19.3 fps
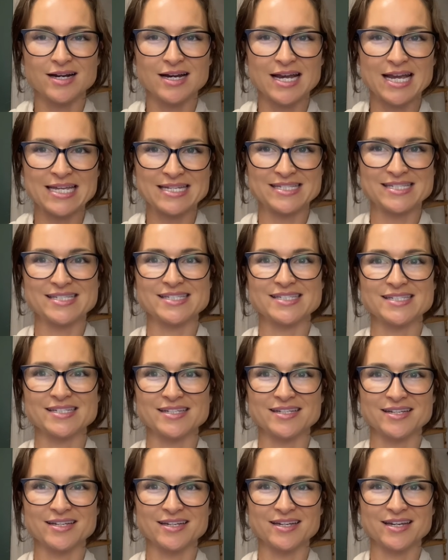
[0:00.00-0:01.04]
it's
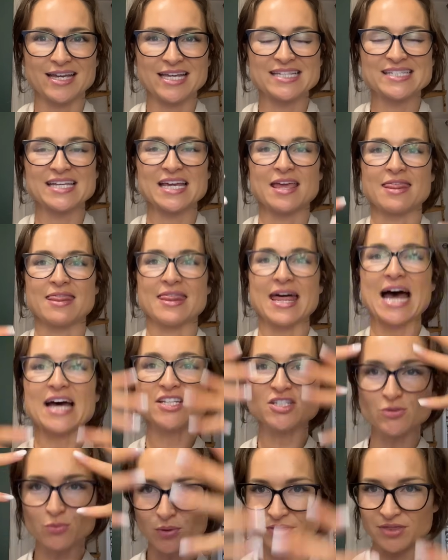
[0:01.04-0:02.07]
like
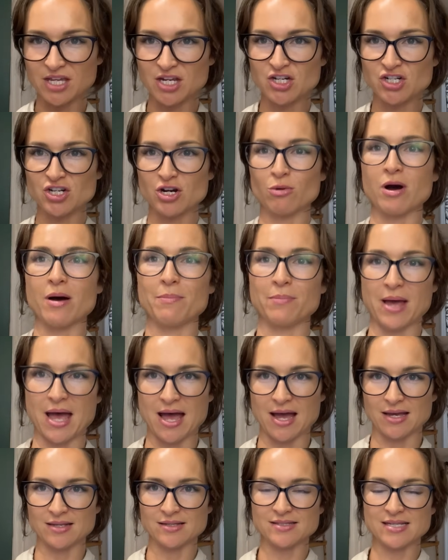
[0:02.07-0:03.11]
that's what they show up
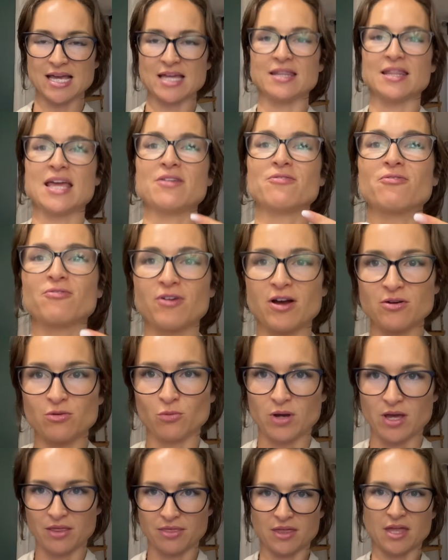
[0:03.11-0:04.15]
as and they front
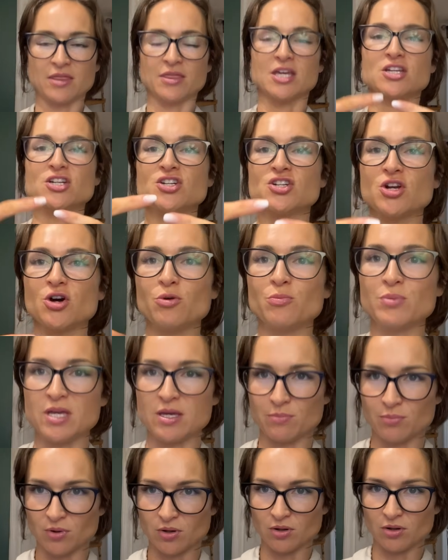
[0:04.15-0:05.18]
with and they show
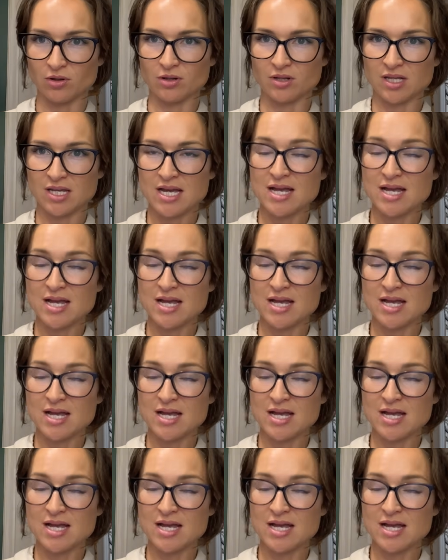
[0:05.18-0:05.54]
people.